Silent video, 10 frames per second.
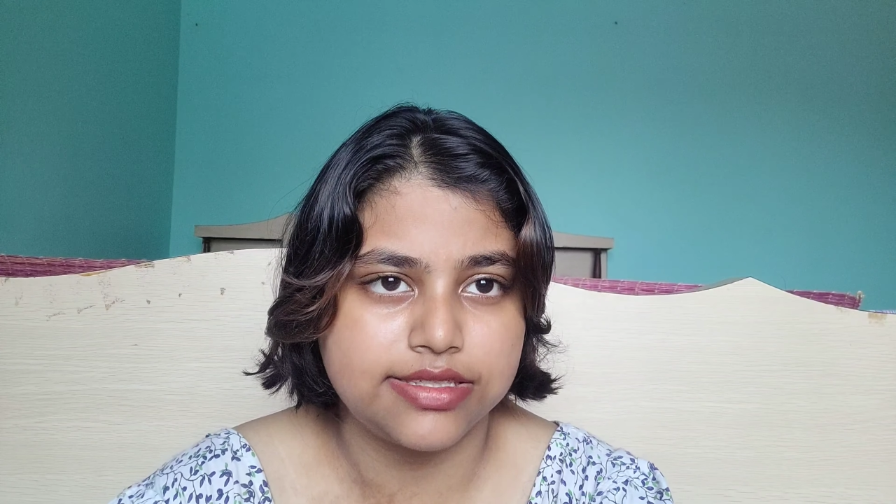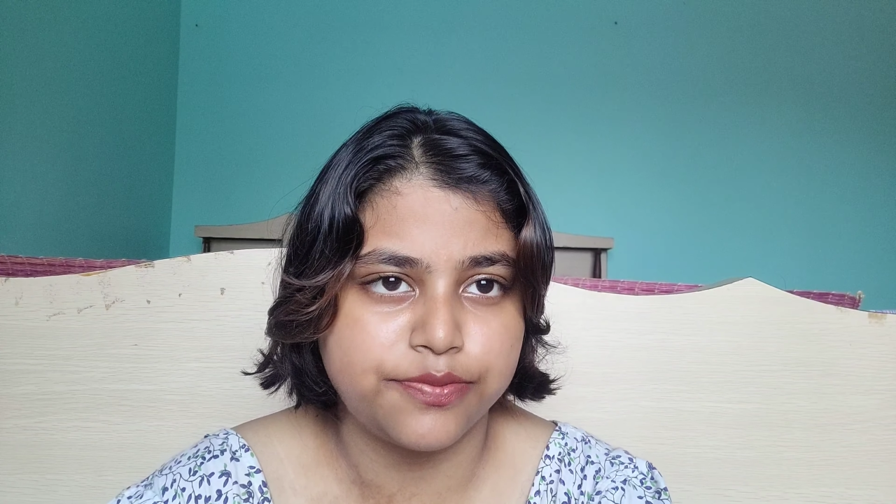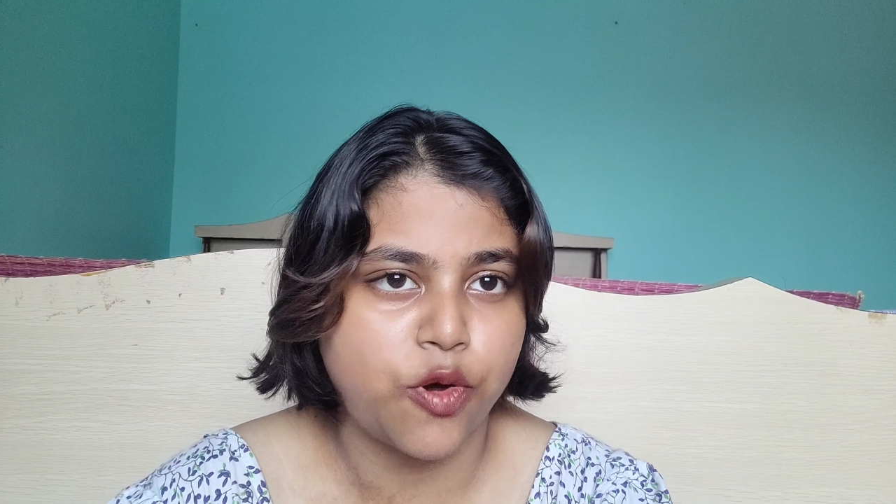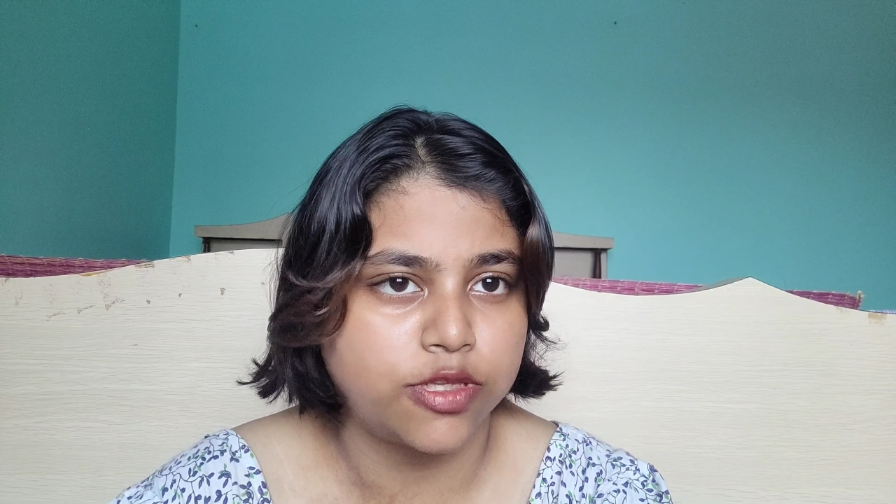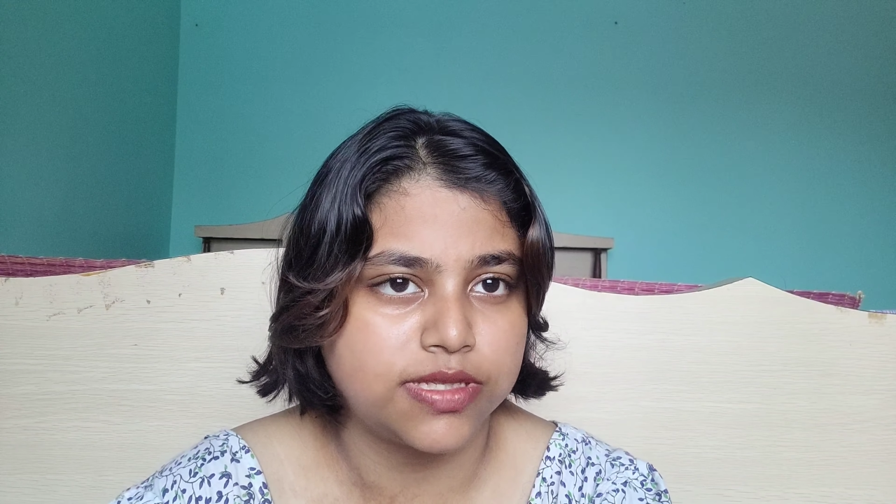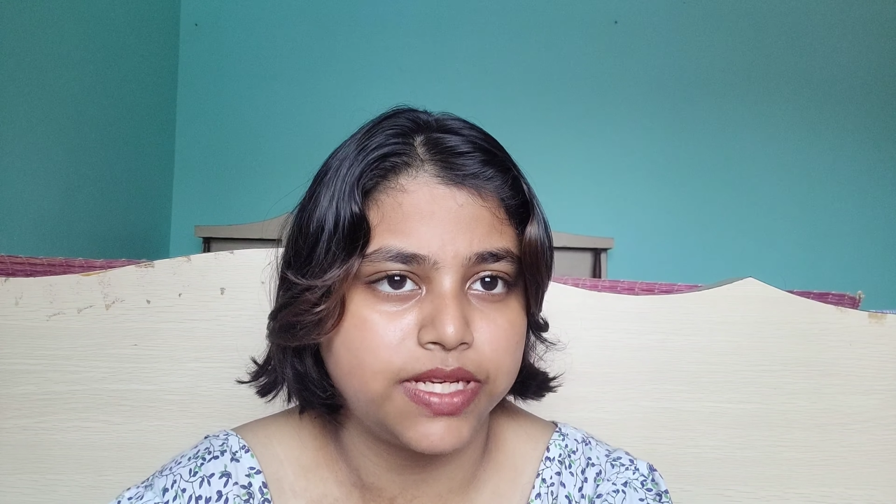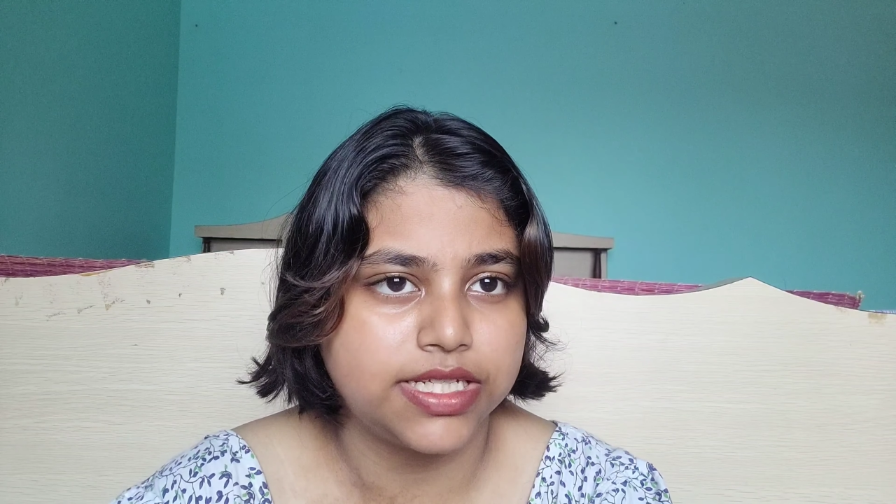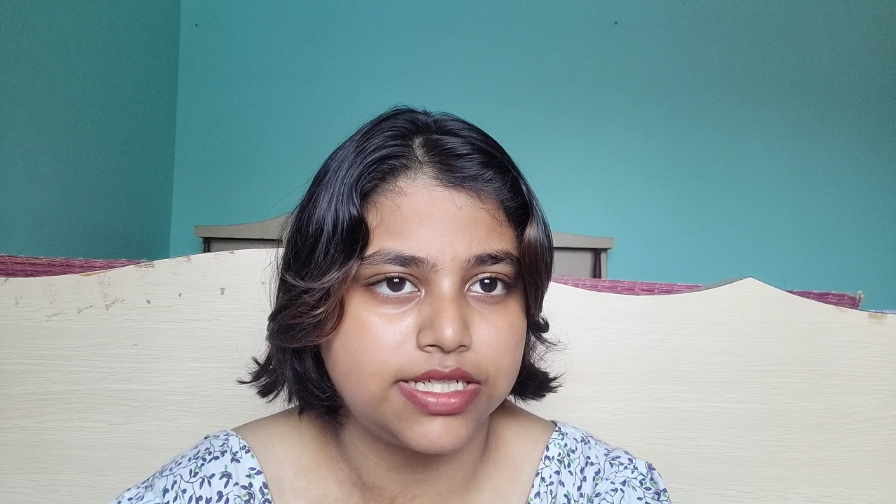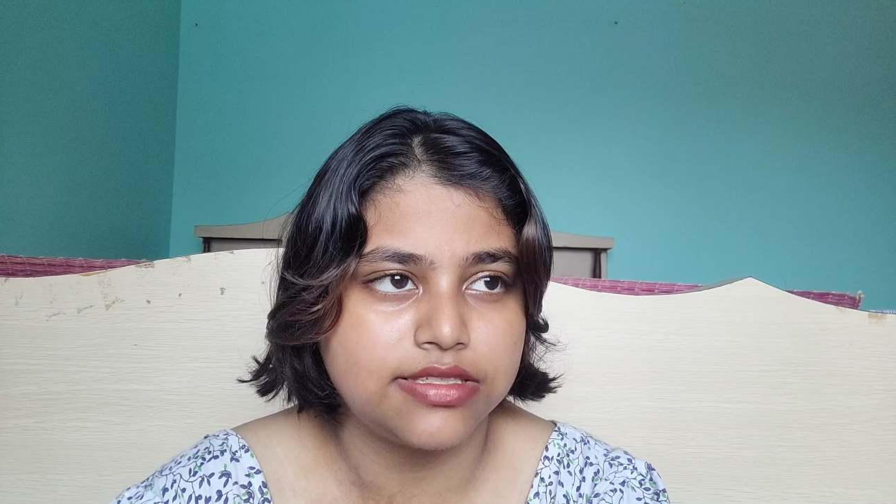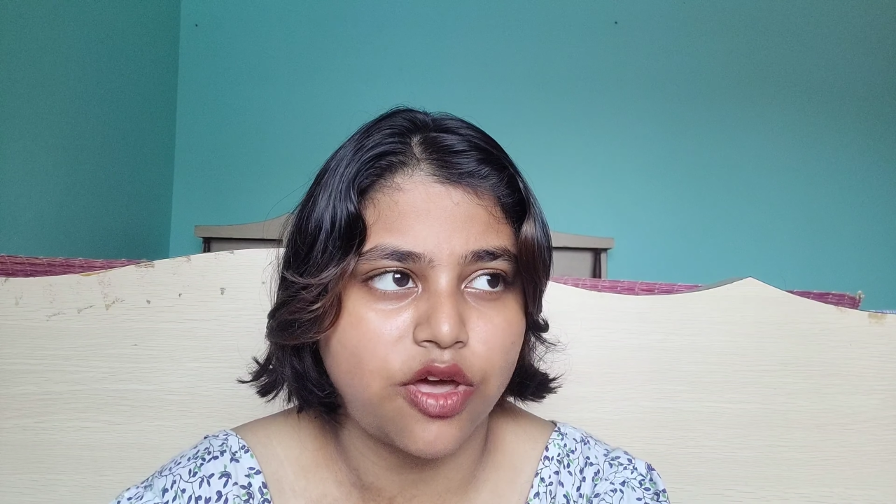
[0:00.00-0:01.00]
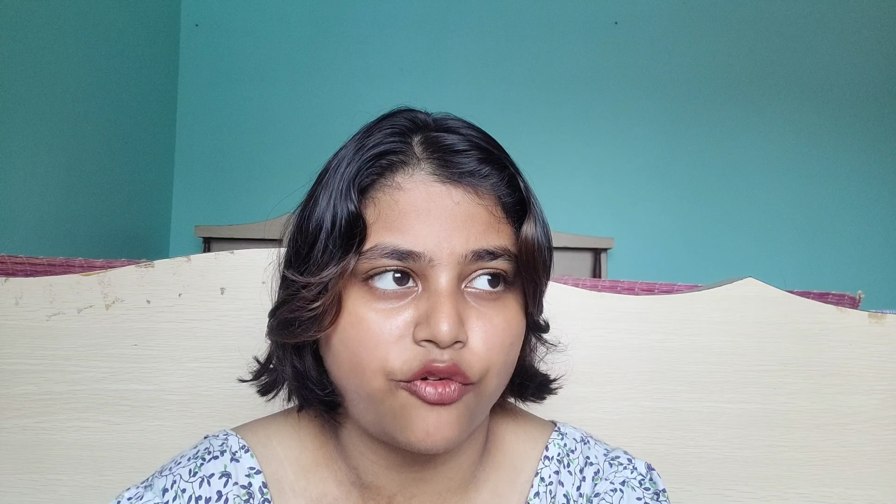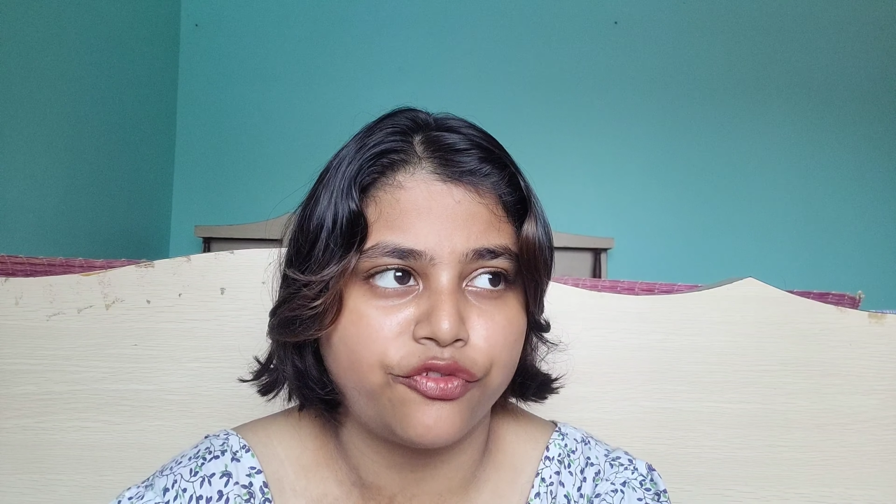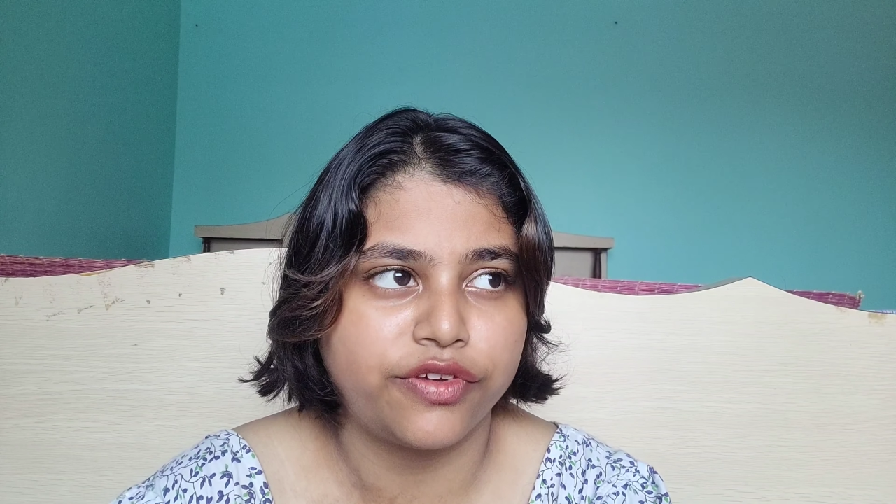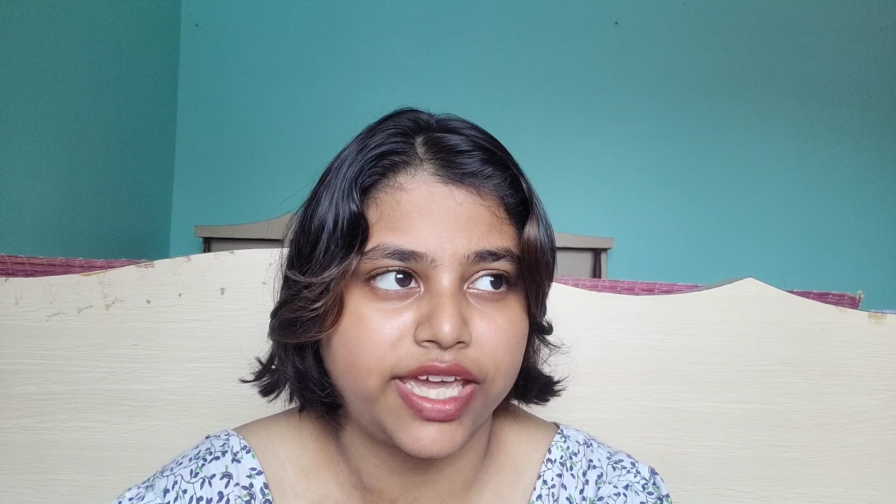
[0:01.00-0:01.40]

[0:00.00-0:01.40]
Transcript: the possibilities of